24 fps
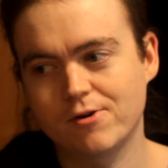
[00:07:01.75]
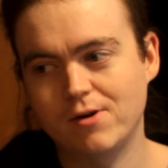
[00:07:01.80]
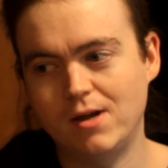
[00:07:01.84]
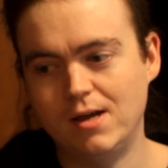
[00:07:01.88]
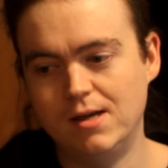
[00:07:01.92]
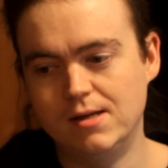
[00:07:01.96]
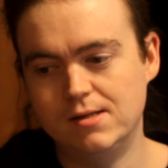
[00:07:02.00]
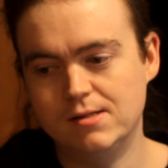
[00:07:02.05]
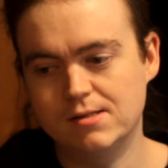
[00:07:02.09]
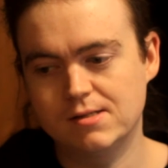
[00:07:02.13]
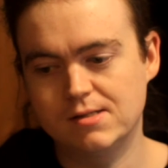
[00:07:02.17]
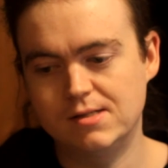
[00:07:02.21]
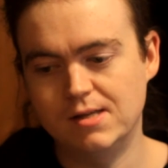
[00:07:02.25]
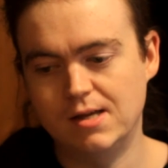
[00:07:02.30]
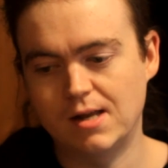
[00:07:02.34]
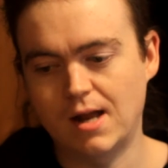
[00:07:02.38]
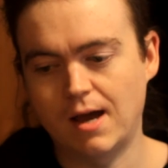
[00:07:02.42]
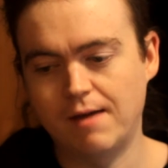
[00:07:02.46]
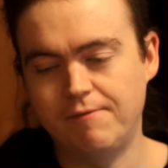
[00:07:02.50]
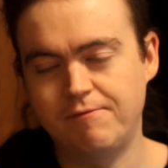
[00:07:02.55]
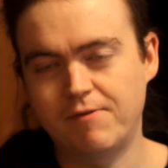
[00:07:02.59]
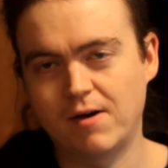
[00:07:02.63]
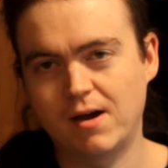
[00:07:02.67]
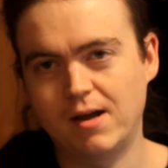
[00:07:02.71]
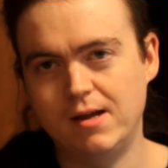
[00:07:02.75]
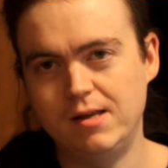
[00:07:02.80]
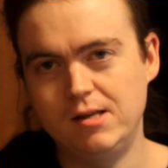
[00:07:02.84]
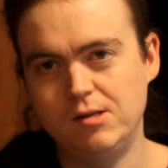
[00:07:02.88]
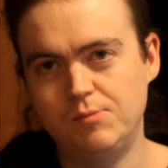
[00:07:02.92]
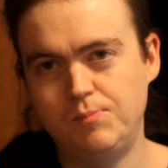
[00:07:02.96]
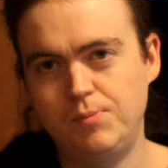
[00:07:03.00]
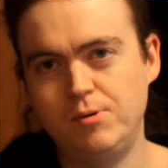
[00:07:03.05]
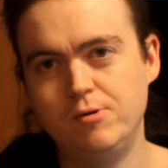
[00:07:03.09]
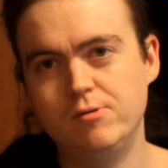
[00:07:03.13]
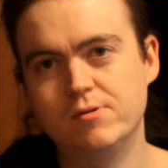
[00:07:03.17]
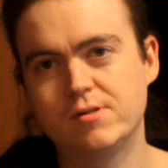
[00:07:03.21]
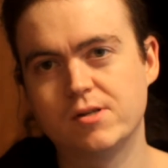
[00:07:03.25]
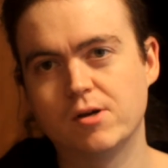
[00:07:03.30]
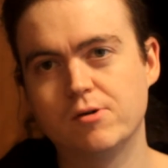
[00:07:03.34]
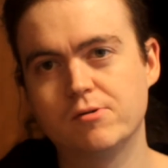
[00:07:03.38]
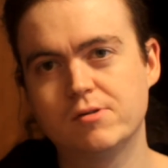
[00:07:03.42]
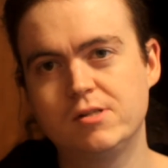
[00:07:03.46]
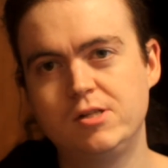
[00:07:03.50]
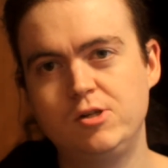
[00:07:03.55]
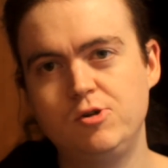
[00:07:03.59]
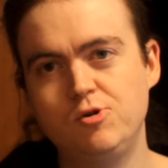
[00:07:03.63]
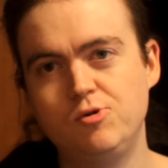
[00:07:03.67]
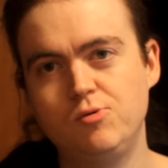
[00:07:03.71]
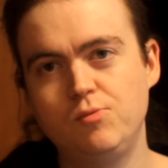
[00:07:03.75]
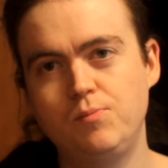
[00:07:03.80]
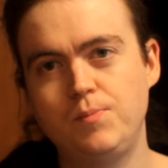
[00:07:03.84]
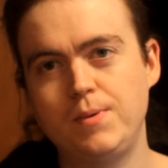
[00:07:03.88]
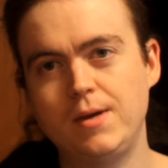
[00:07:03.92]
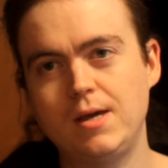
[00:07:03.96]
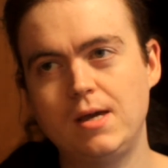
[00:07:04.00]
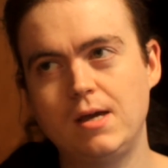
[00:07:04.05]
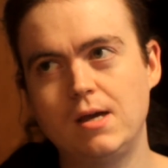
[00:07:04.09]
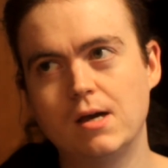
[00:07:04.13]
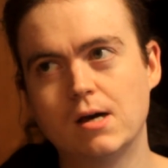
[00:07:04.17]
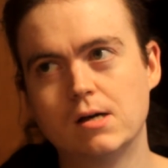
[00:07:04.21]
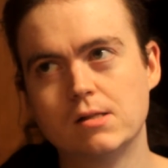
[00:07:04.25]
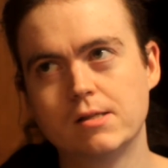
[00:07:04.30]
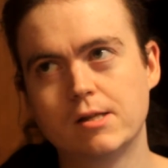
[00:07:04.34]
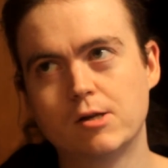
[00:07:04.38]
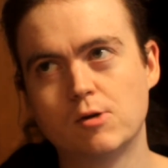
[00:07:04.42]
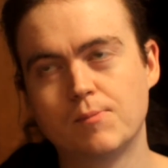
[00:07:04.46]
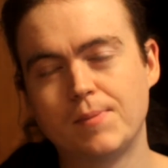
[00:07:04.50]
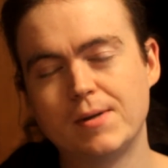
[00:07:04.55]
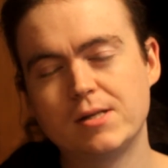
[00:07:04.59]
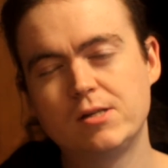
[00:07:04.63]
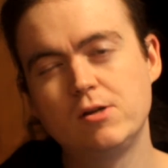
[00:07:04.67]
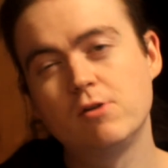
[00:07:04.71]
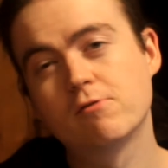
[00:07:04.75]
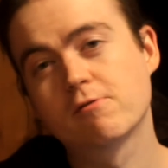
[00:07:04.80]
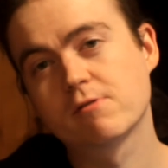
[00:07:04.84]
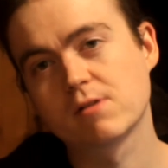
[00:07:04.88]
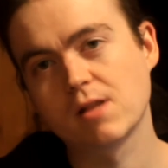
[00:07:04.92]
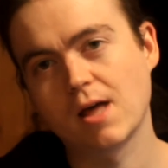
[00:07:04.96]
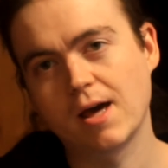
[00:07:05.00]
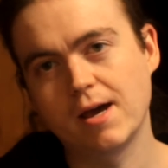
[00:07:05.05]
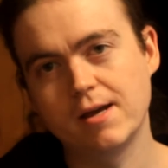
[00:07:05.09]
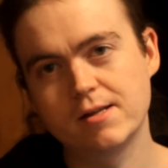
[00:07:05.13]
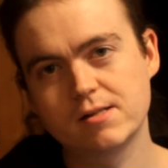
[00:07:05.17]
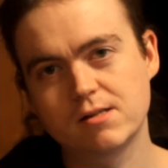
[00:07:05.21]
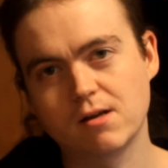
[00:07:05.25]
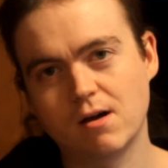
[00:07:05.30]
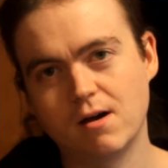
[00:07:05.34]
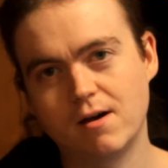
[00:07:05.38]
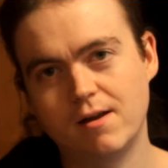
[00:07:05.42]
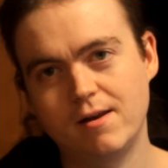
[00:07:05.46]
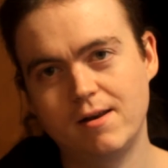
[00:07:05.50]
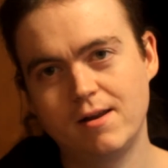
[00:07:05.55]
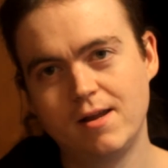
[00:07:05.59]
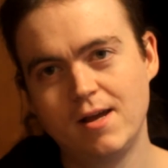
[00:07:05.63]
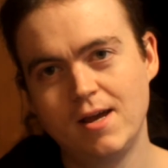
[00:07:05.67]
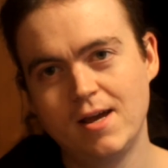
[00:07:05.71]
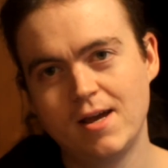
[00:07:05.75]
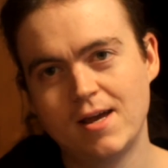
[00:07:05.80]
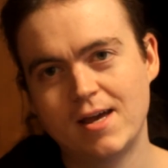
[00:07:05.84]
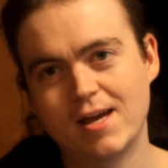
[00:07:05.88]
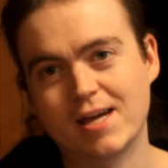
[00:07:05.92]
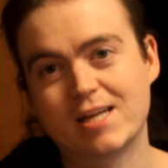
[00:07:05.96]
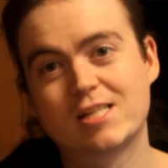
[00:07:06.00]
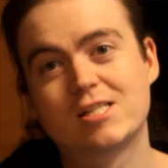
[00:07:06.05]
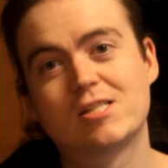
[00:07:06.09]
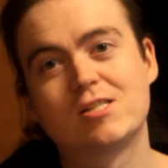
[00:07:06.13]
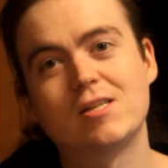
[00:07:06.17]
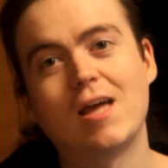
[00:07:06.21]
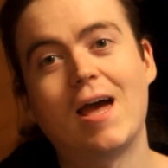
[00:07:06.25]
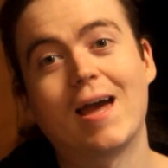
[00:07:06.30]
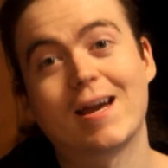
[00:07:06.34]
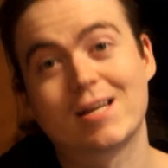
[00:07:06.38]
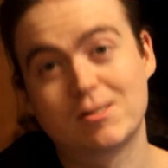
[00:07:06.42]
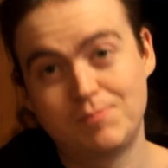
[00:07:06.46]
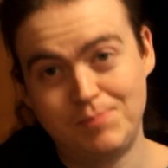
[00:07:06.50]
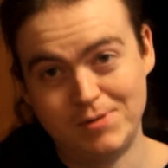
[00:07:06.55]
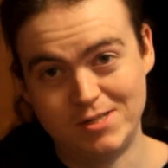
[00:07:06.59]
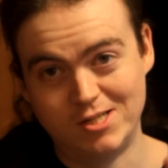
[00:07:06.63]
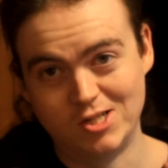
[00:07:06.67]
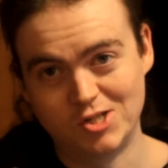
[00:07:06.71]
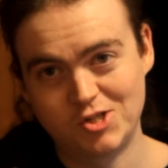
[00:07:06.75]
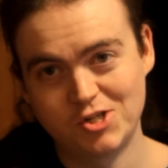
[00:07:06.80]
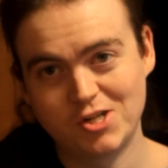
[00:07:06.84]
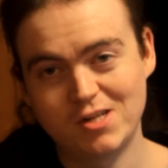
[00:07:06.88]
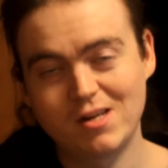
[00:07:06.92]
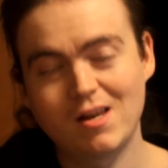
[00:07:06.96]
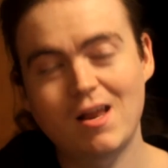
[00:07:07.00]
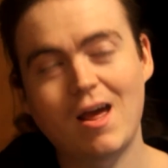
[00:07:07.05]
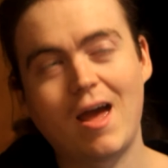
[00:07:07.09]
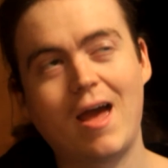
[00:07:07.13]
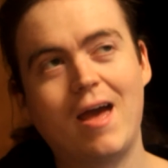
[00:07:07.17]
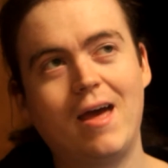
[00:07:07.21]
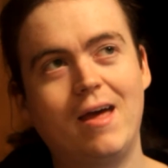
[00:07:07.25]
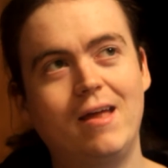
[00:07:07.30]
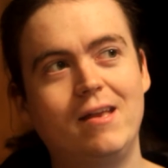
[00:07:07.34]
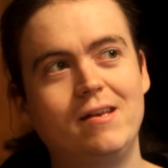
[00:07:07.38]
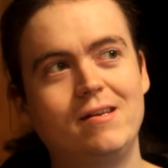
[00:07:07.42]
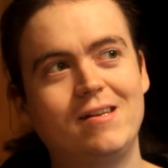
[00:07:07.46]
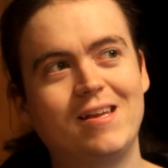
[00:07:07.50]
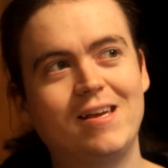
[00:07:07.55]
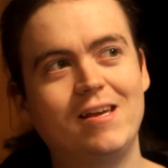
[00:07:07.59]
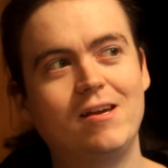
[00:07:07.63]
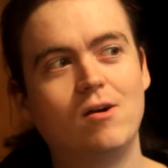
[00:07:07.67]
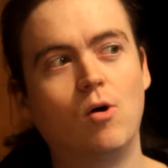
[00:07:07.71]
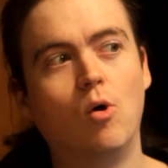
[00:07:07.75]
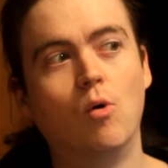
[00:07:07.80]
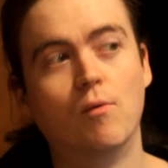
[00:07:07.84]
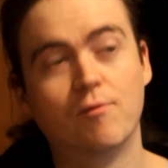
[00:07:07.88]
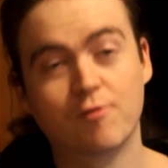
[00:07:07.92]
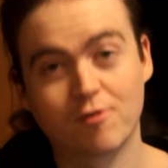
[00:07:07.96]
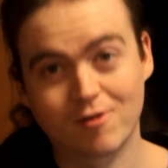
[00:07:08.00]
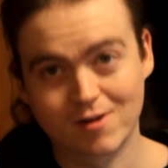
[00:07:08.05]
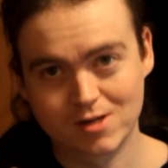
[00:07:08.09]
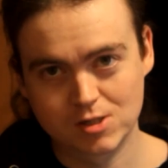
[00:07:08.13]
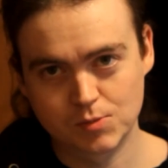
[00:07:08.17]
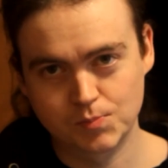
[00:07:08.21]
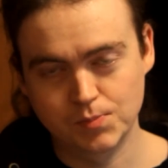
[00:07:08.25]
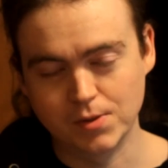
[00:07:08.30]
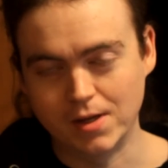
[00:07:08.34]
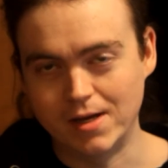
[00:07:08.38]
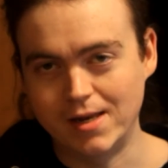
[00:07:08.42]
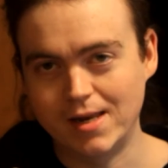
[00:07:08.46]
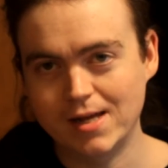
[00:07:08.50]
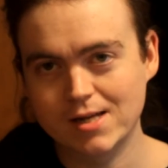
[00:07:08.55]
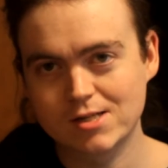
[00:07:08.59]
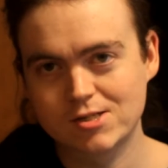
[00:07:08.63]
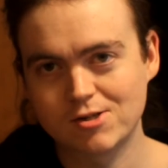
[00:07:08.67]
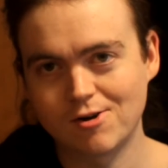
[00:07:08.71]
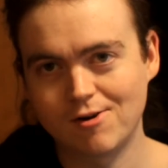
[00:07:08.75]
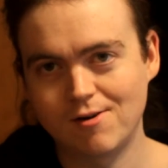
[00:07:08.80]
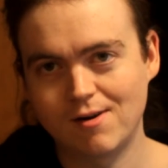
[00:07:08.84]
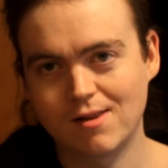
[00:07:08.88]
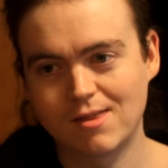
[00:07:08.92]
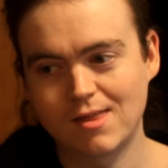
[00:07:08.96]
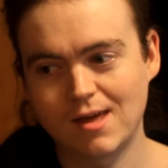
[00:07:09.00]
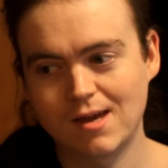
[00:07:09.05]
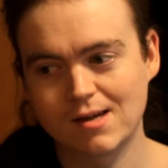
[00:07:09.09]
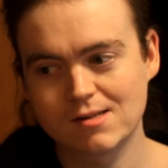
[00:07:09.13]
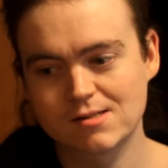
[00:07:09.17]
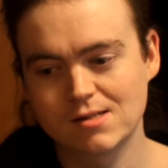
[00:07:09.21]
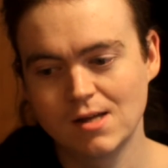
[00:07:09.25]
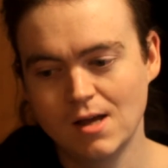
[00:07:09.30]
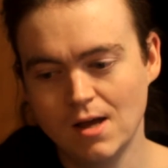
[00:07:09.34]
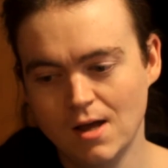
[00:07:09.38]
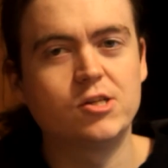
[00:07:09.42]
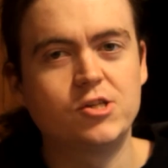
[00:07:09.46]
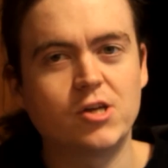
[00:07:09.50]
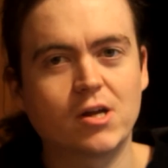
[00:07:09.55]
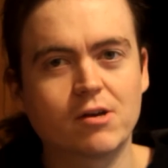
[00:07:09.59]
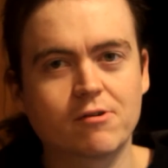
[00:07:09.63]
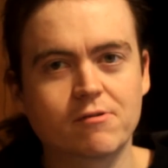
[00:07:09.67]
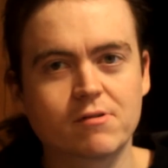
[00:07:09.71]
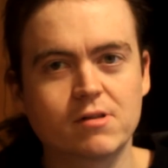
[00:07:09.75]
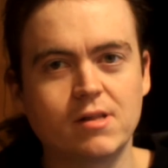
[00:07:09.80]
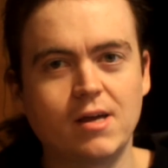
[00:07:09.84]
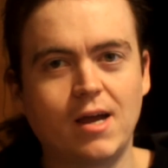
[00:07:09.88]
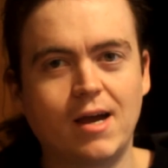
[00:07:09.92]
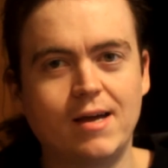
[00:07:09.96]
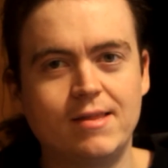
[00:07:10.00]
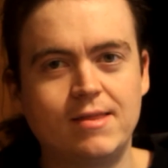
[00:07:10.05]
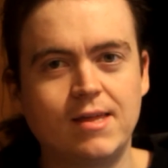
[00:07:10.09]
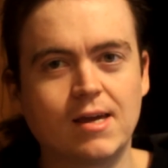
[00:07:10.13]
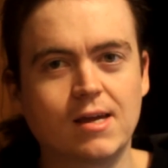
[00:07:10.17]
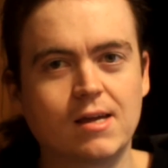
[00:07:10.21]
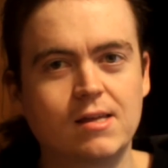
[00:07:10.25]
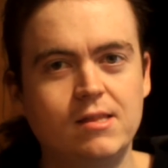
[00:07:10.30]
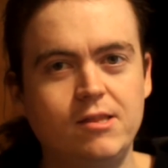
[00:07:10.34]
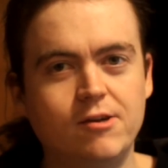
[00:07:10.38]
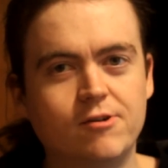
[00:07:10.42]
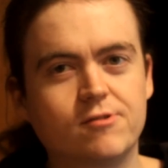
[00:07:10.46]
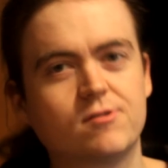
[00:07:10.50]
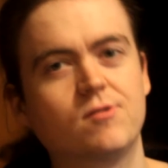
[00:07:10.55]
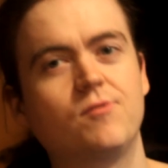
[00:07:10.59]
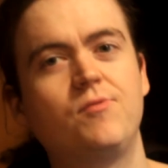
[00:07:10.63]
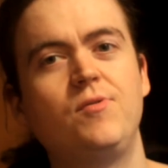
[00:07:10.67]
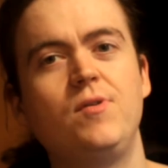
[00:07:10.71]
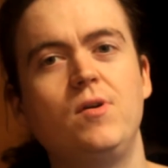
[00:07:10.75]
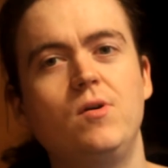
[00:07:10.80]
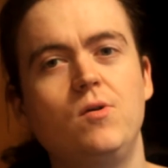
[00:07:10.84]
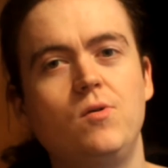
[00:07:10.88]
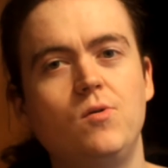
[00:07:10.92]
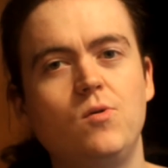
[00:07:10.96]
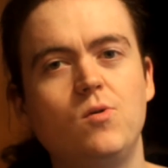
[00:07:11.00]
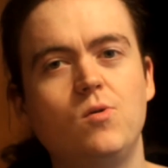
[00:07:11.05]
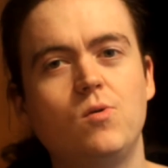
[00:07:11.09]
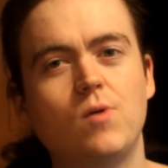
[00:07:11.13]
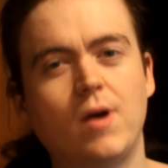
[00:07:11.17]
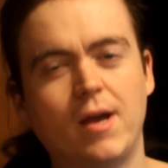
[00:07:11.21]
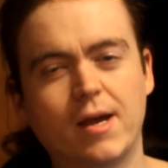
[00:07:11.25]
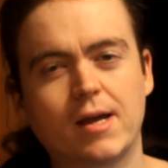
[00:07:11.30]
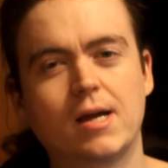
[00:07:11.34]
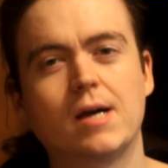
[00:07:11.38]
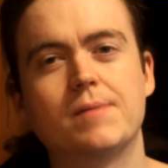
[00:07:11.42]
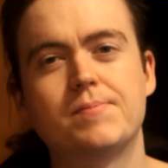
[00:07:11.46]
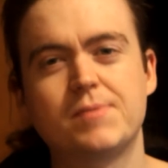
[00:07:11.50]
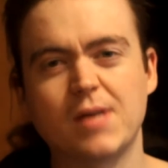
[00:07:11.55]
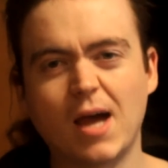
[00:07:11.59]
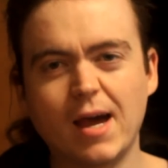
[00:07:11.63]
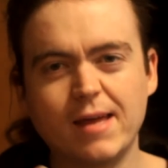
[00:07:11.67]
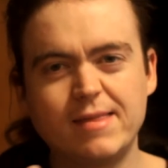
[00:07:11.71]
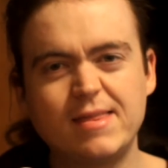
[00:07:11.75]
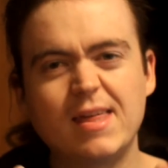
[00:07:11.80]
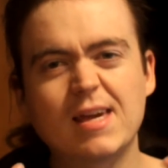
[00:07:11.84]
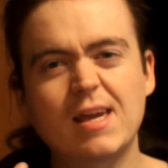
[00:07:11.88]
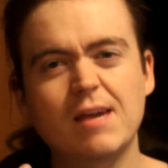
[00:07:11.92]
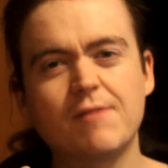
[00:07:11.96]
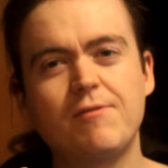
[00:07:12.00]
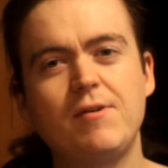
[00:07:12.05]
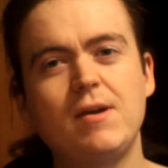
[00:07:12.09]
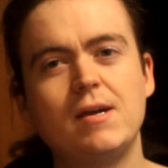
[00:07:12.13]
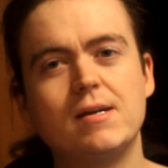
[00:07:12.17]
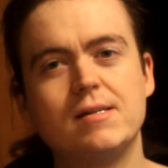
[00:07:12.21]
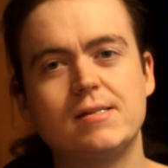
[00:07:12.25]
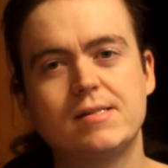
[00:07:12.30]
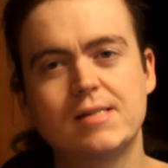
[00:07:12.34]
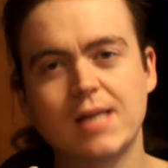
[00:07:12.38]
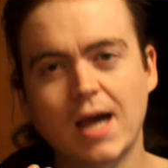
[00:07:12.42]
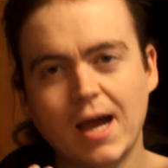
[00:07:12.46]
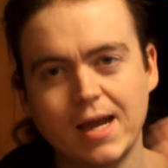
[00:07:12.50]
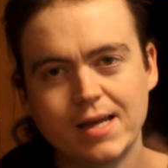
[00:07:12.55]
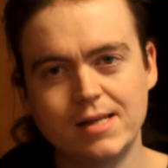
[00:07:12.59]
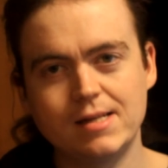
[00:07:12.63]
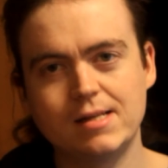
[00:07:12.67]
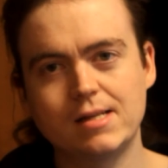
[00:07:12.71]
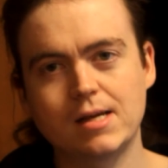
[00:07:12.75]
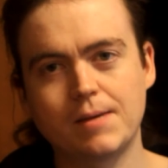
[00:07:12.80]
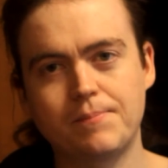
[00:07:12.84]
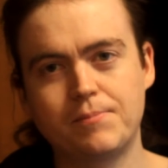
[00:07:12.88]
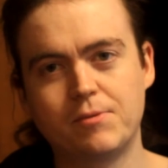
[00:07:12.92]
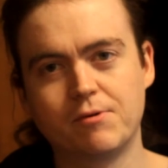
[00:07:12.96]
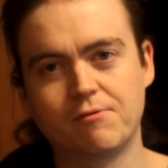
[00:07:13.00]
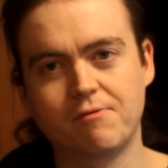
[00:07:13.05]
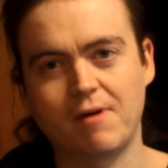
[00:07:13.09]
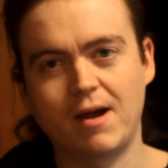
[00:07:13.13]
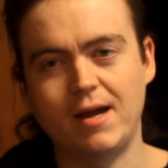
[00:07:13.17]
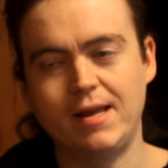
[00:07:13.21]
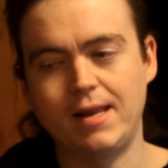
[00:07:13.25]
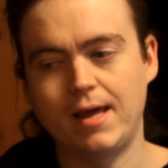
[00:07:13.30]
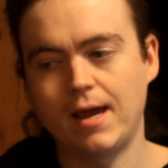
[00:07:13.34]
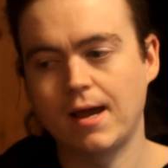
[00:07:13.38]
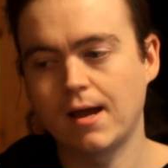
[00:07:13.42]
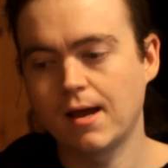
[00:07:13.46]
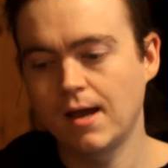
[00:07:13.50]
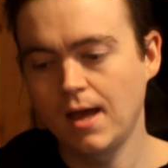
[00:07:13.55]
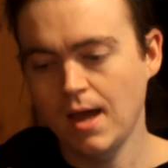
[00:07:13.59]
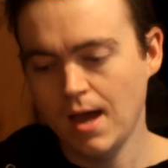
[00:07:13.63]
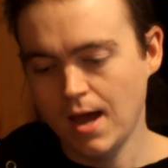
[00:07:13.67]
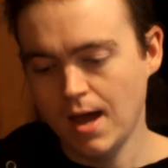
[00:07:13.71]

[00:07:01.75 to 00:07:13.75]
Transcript: is that I find Puzo to be a little bit too reliant on ex exposition and over explaining certain things. Generally, I think there's a few hiccups. I think if he had tightened up the writing